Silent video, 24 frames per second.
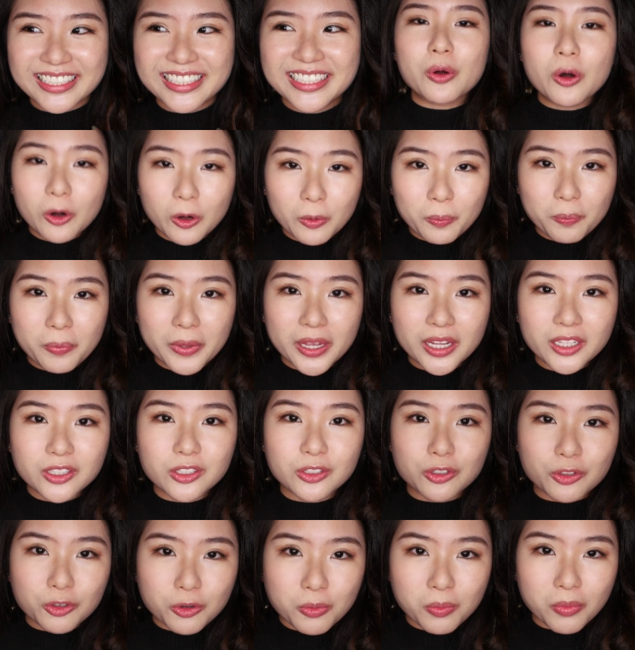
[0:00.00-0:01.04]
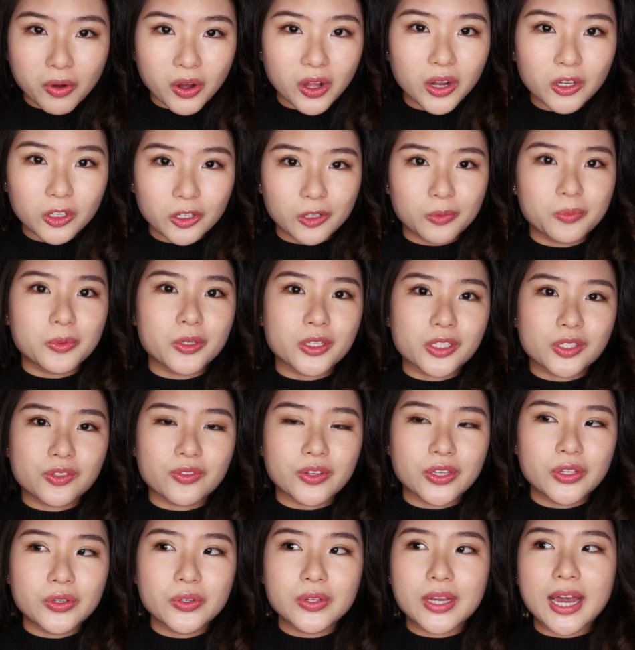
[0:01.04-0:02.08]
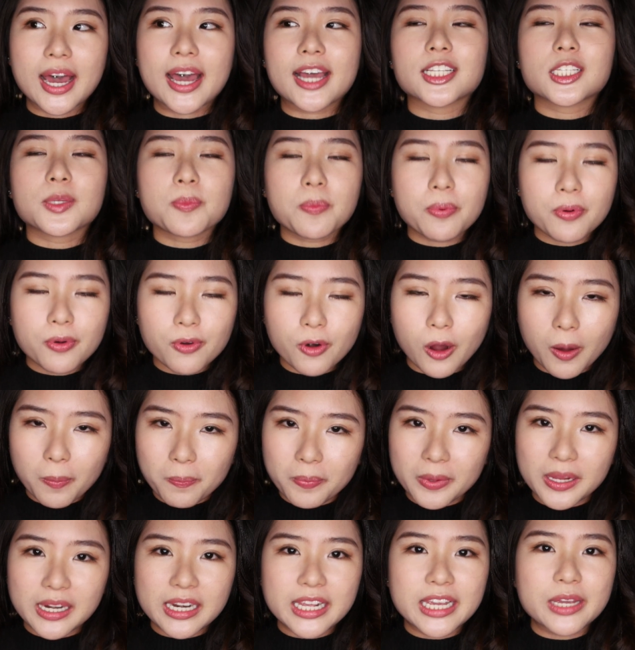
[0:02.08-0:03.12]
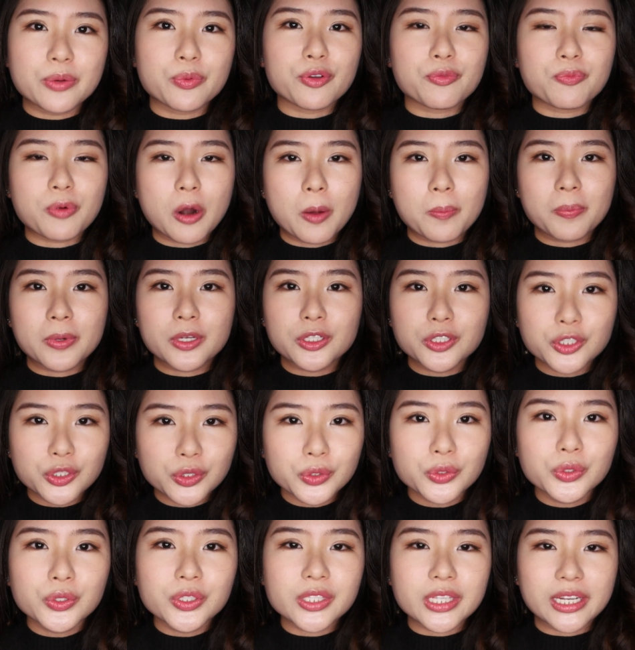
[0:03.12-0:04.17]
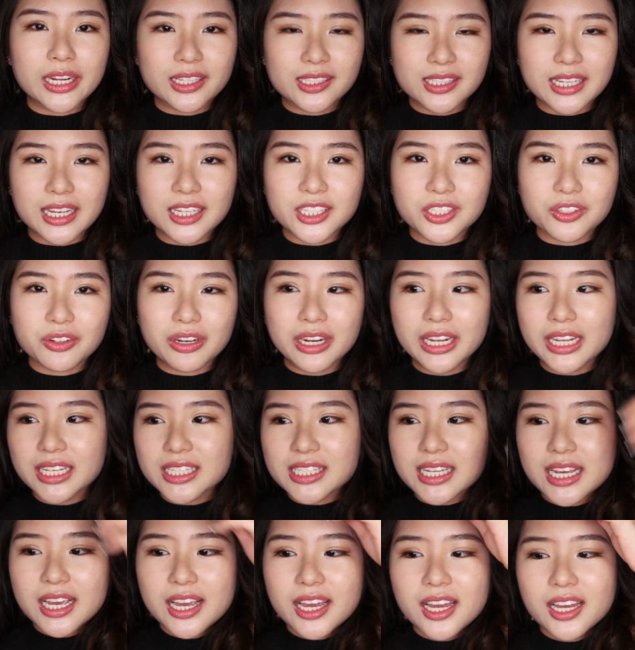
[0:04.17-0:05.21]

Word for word: Hoping to do more lookbooks for you guys properly with proper shoes and accessories